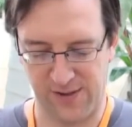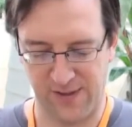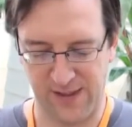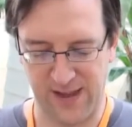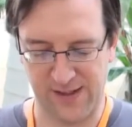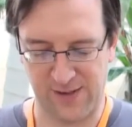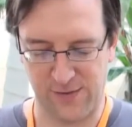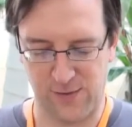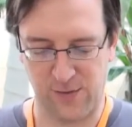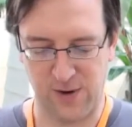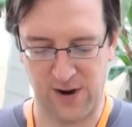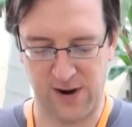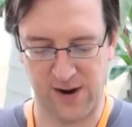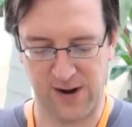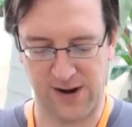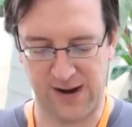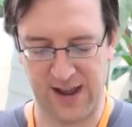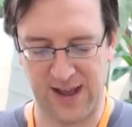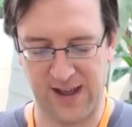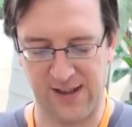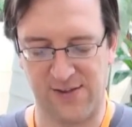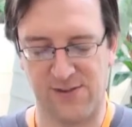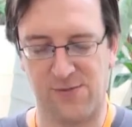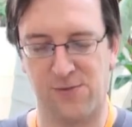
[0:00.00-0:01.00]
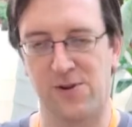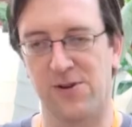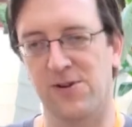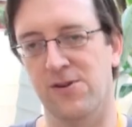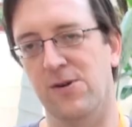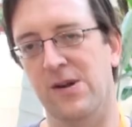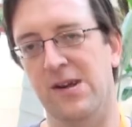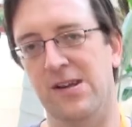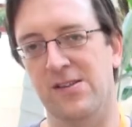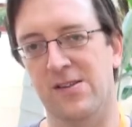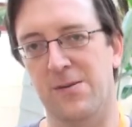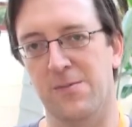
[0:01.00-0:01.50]
and that's where guests were
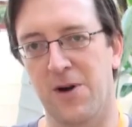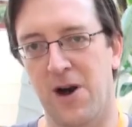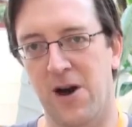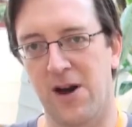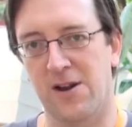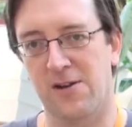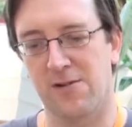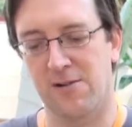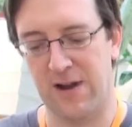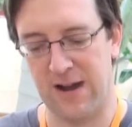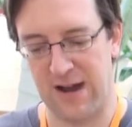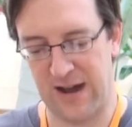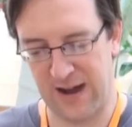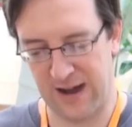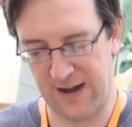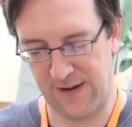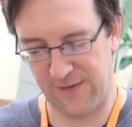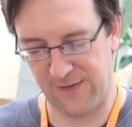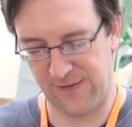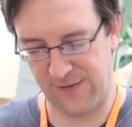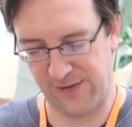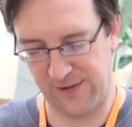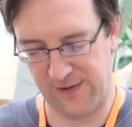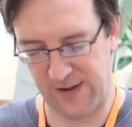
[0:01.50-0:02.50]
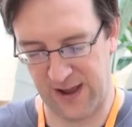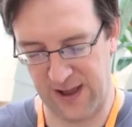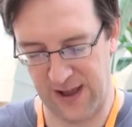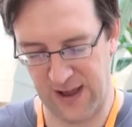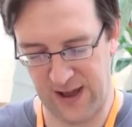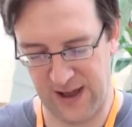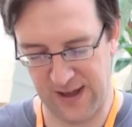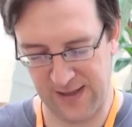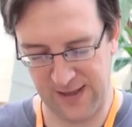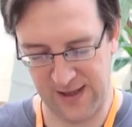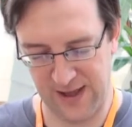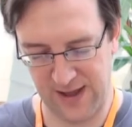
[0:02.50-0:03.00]
doing some autographs,
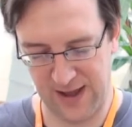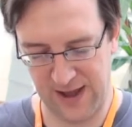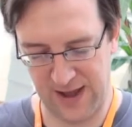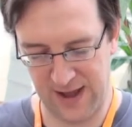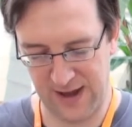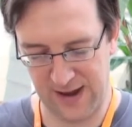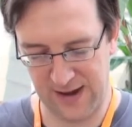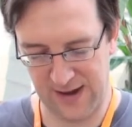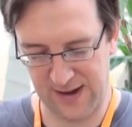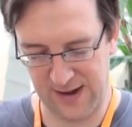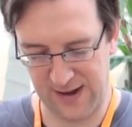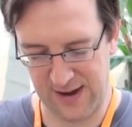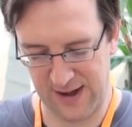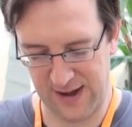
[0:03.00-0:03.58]
and they had